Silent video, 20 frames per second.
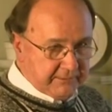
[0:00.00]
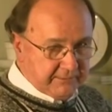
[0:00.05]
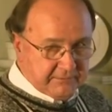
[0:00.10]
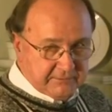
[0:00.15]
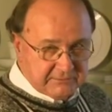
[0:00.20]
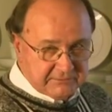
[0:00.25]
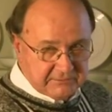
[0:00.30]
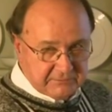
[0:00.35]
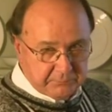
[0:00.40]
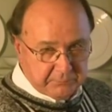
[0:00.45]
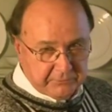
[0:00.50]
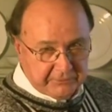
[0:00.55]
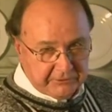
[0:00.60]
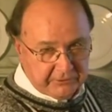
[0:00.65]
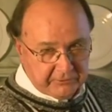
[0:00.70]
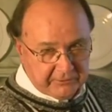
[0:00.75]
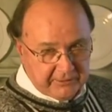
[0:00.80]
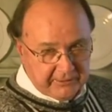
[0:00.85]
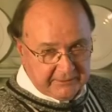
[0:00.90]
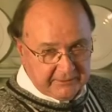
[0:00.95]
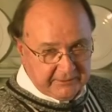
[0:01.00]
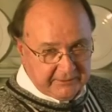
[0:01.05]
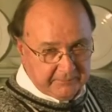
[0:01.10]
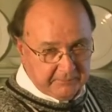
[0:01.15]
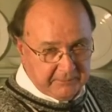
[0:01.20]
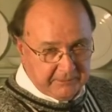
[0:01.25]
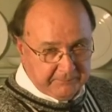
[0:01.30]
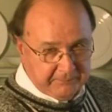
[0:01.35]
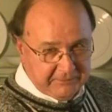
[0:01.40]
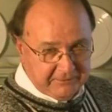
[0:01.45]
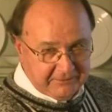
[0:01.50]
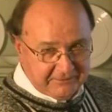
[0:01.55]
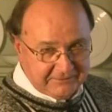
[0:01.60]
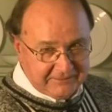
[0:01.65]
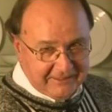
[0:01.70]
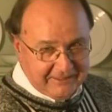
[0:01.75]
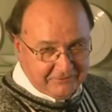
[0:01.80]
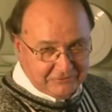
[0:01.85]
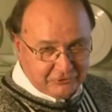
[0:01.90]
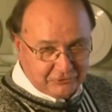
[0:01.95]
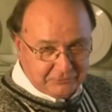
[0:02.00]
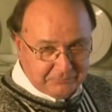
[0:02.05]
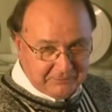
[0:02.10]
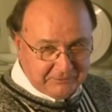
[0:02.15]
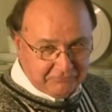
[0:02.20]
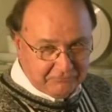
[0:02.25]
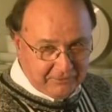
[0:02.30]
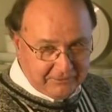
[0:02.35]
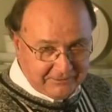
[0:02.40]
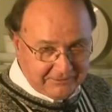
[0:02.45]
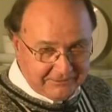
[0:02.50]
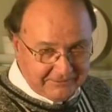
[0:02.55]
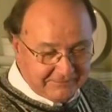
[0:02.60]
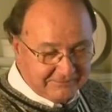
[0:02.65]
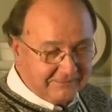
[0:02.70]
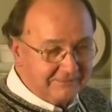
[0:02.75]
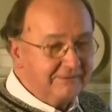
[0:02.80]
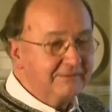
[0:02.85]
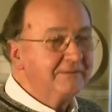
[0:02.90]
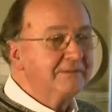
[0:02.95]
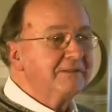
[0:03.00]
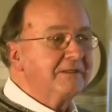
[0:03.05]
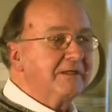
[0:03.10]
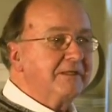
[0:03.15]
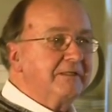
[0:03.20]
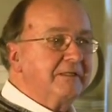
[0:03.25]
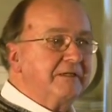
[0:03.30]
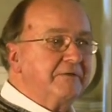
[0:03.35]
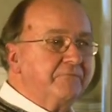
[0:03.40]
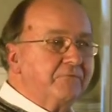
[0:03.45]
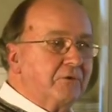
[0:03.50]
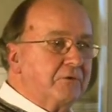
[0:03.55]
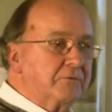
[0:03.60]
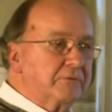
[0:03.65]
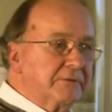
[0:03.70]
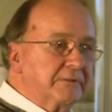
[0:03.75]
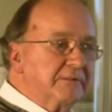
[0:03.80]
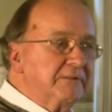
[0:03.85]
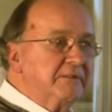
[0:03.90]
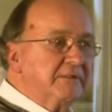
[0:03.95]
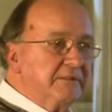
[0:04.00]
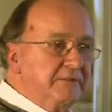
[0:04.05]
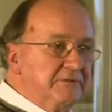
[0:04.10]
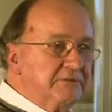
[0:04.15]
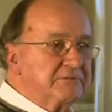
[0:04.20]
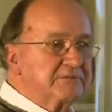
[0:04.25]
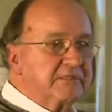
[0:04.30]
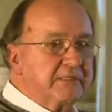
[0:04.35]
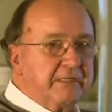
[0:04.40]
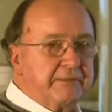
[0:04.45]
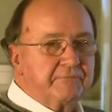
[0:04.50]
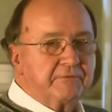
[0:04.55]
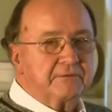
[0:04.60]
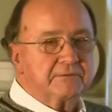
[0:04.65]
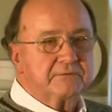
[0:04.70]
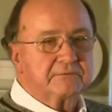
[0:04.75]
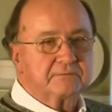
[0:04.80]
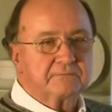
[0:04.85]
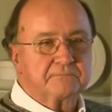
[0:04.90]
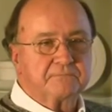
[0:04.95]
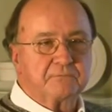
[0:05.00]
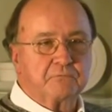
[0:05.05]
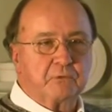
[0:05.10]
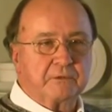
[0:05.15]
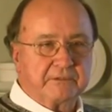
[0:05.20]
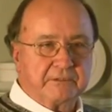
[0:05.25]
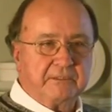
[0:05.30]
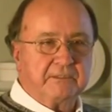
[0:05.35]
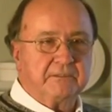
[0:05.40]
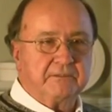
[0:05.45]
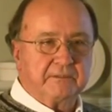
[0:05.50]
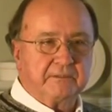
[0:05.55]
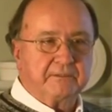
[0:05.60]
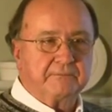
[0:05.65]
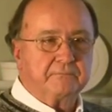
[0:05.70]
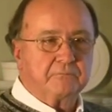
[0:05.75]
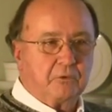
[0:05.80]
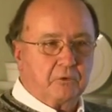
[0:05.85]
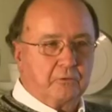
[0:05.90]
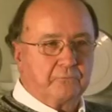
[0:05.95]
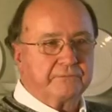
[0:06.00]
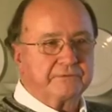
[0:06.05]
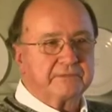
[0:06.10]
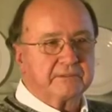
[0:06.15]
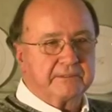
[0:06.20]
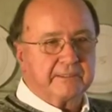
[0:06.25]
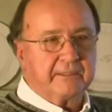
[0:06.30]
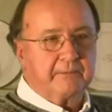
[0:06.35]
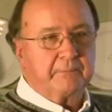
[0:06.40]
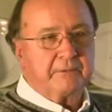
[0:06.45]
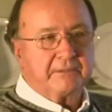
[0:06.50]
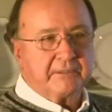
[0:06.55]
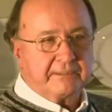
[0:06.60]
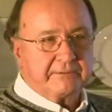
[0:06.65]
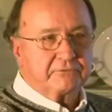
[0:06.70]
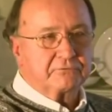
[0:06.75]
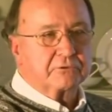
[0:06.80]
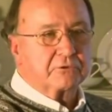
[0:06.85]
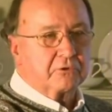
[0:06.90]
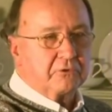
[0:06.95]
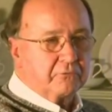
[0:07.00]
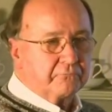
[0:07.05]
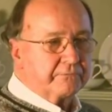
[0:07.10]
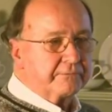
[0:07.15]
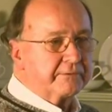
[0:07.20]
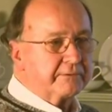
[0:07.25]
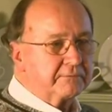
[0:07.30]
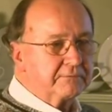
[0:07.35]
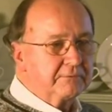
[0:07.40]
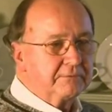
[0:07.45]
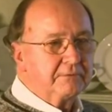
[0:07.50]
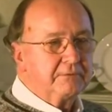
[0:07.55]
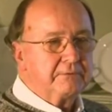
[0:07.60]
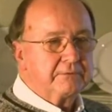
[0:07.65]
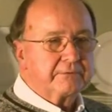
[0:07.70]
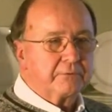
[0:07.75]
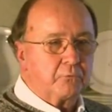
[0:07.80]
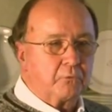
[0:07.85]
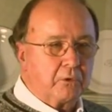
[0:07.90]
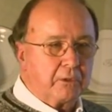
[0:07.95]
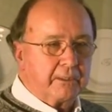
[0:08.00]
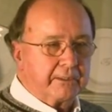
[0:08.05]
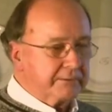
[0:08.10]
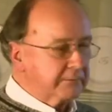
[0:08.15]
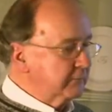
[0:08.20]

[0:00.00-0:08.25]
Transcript: trolley, trolleys instead of them sitting around on Sunday not doing much of anything. So as I say, he was a real entrepreneurial